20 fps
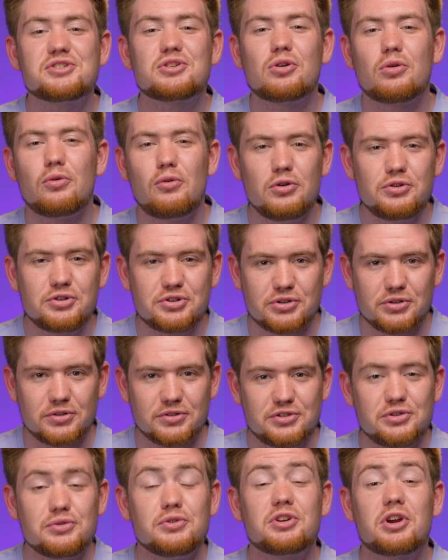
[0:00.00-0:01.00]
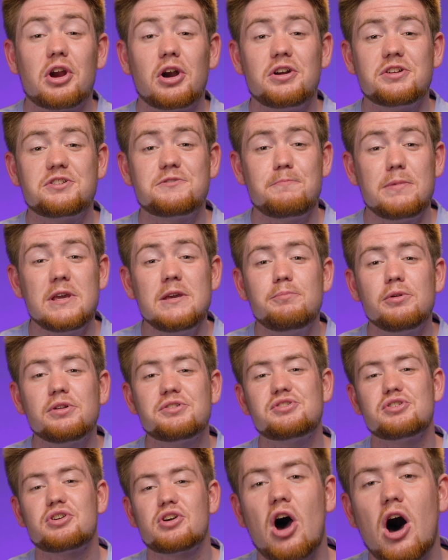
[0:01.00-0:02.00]
crucial to encourage people
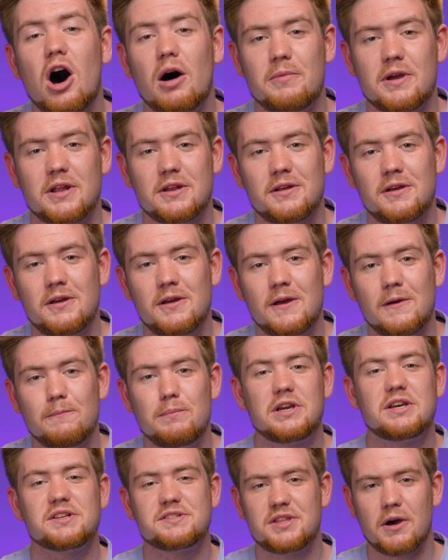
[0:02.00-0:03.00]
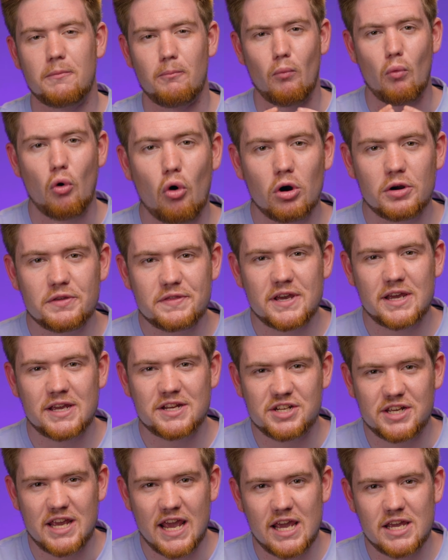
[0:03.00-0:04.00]
to comment because the more they
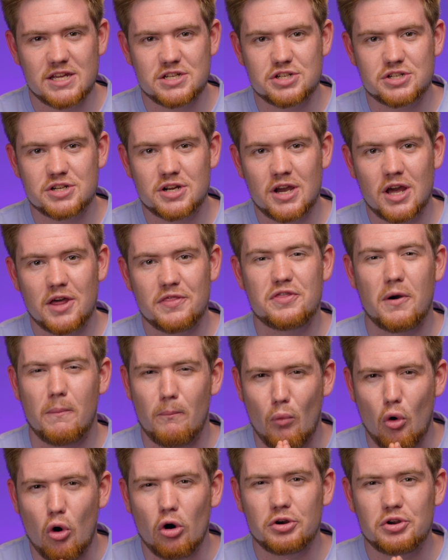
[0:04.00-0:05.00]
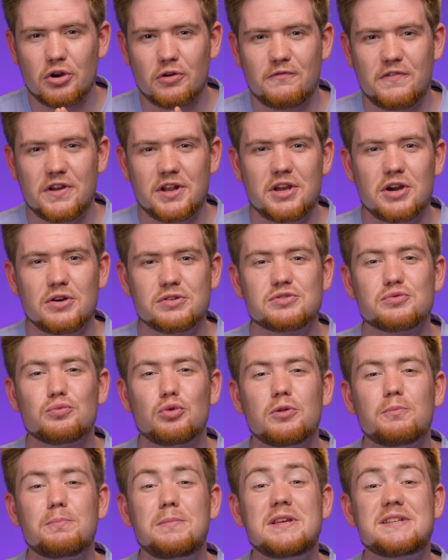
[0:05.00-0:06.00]
engage, the more your videos
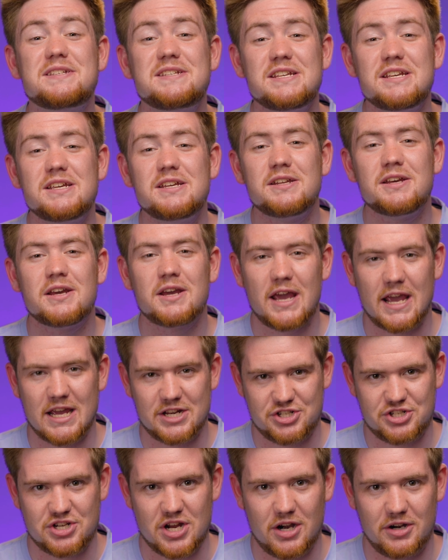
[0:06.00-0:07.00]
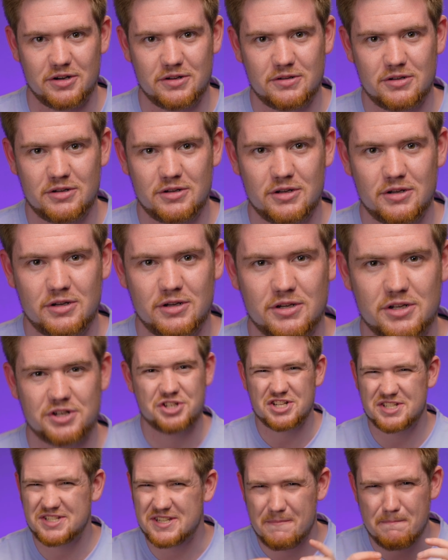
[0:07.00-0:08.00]
will be seen and shared.
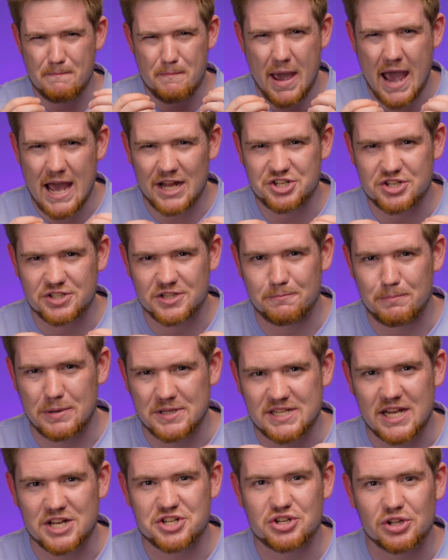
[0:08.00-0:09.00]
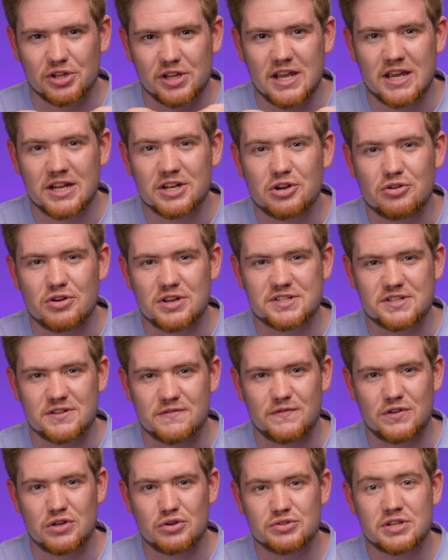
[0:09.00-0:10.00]
Just imagine the potential increase in
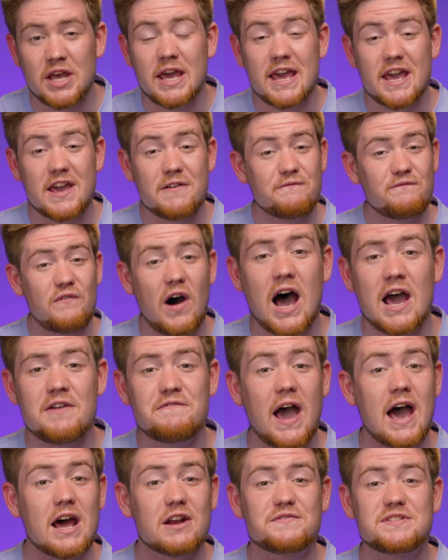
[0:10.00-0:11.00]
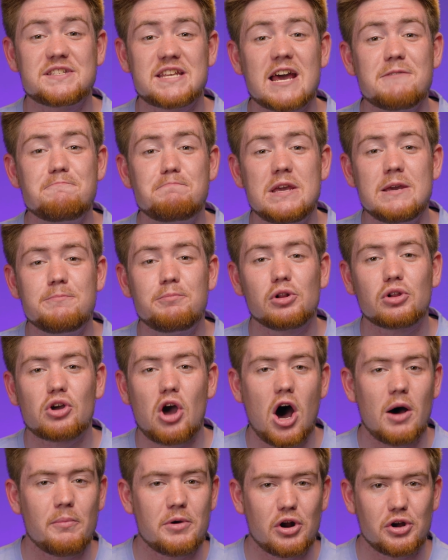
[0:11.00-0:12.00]
views if 5 out of 10 people
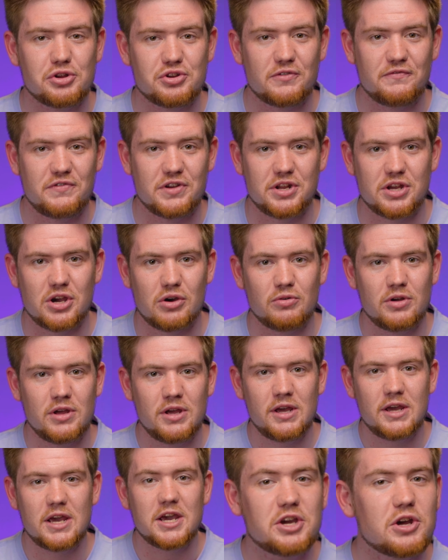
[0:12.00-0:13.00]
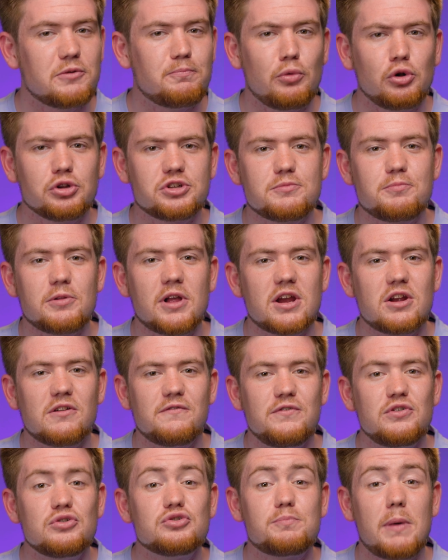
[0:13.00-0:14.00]
comment on your video. It could multiply your
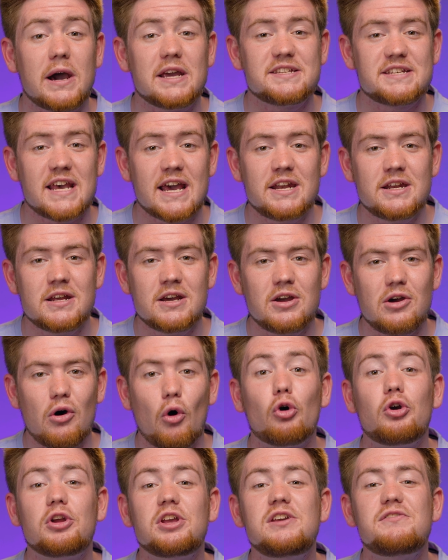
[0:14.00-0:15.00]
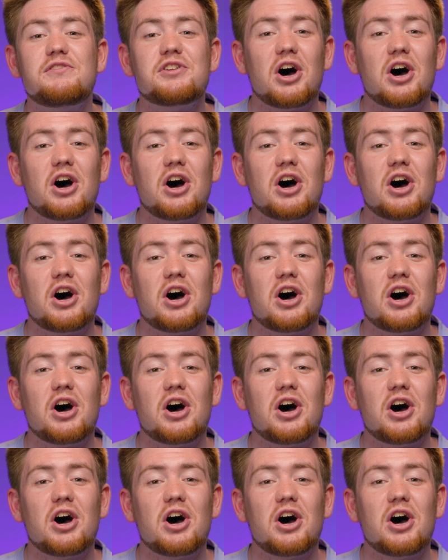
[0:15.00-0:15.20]
views by 10 or even